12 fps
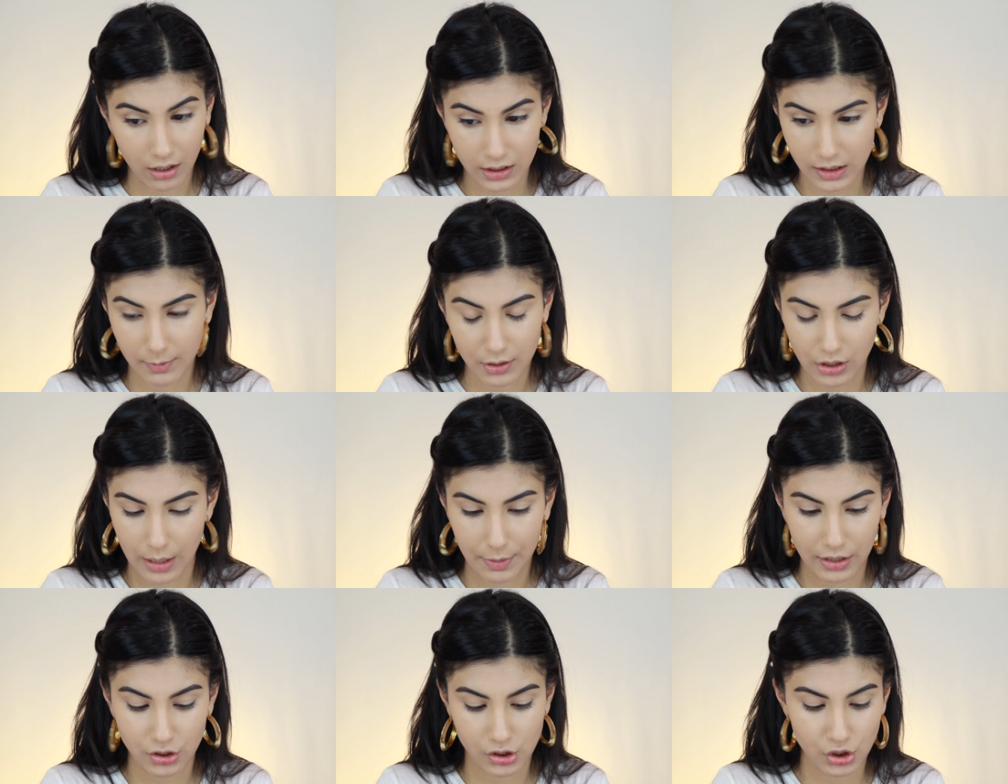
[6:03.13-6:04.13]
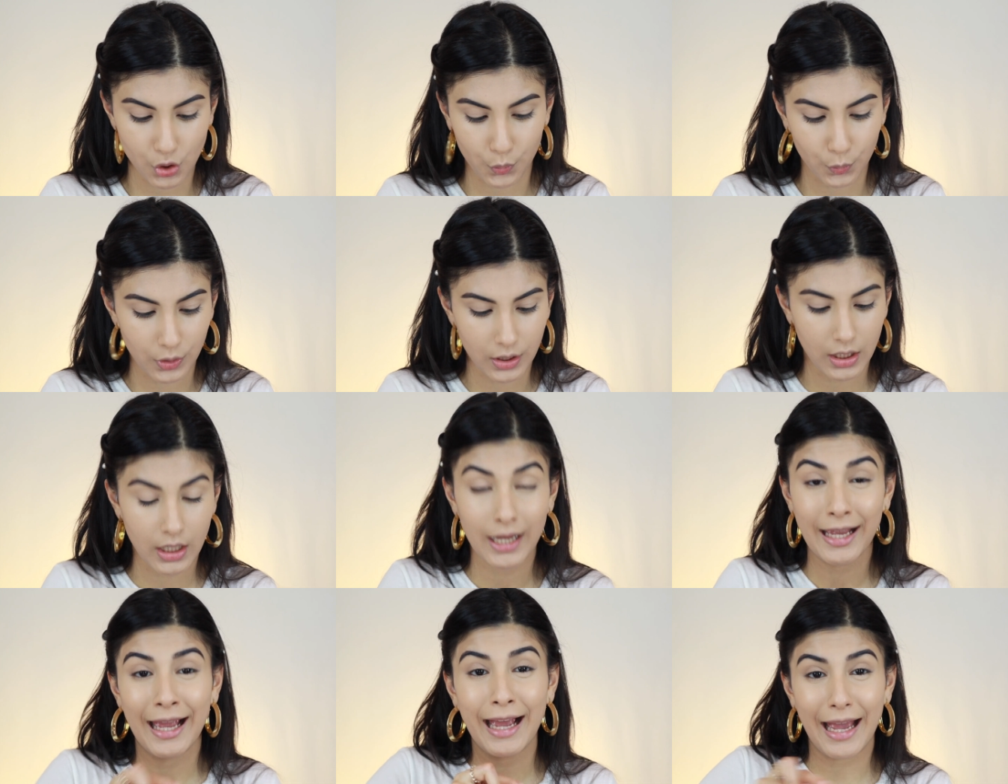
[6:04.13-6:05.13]
onto my dry patches, so
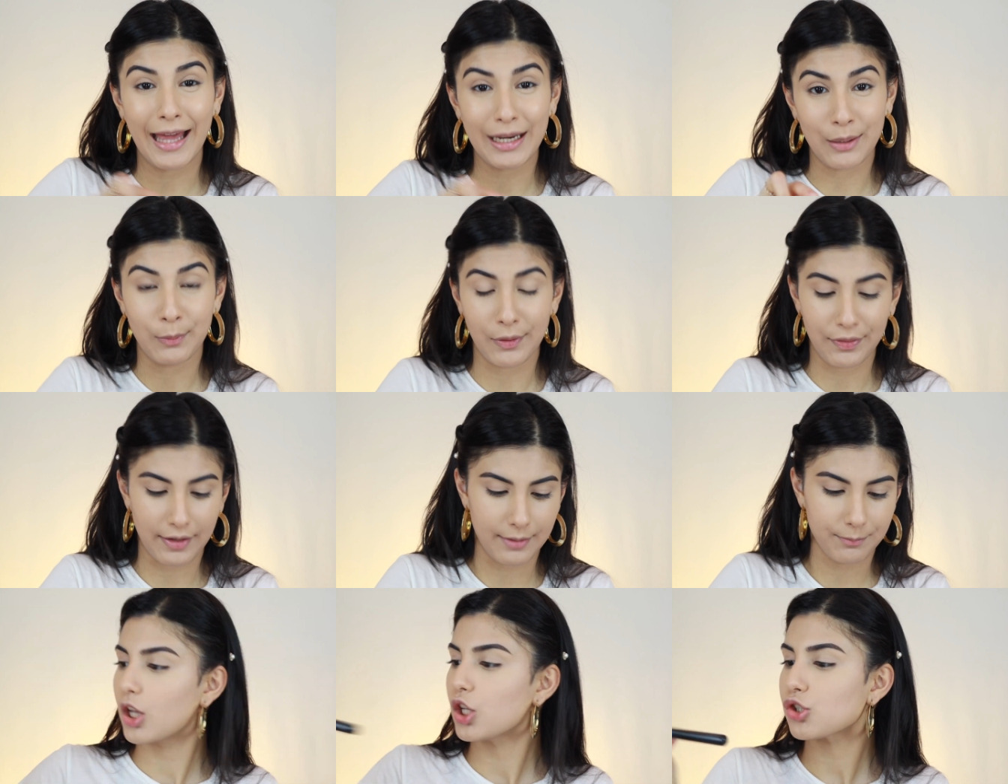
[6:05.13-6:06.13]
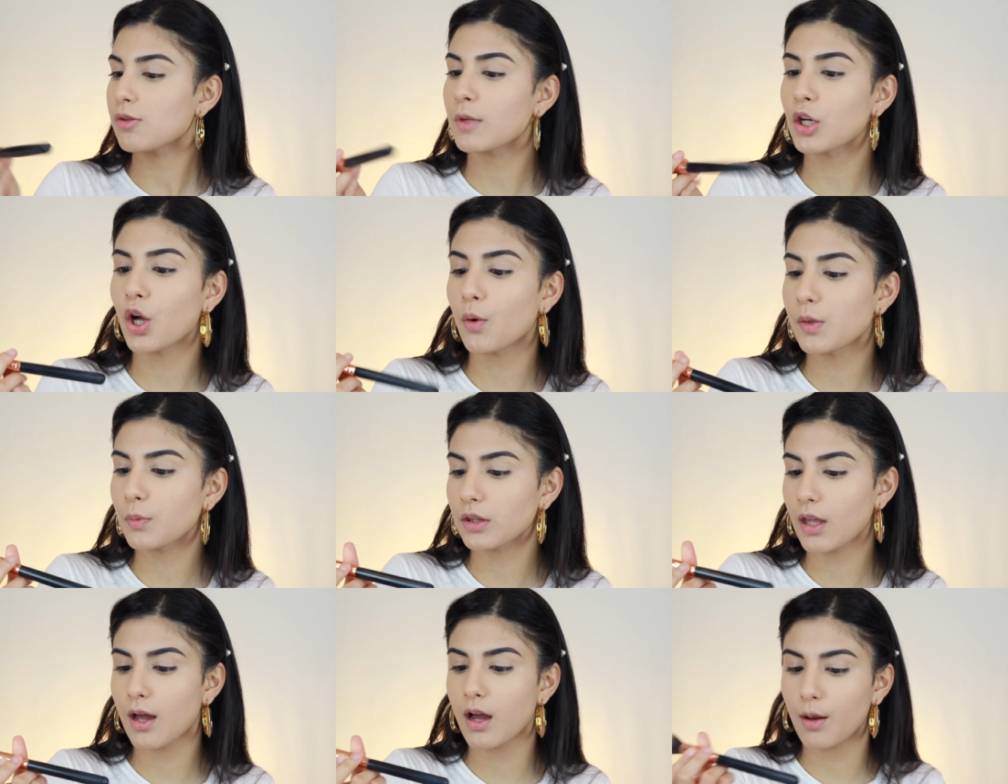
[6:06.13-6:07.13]
I didn't want that. So I'm gonna go in with
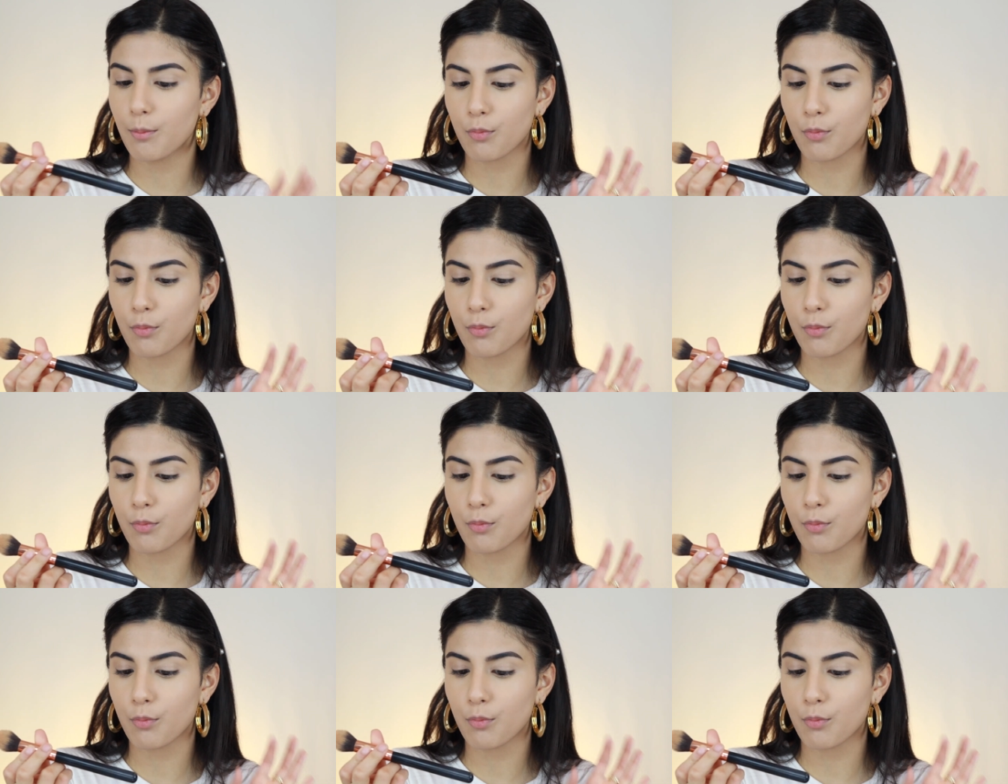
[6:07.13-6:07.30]
the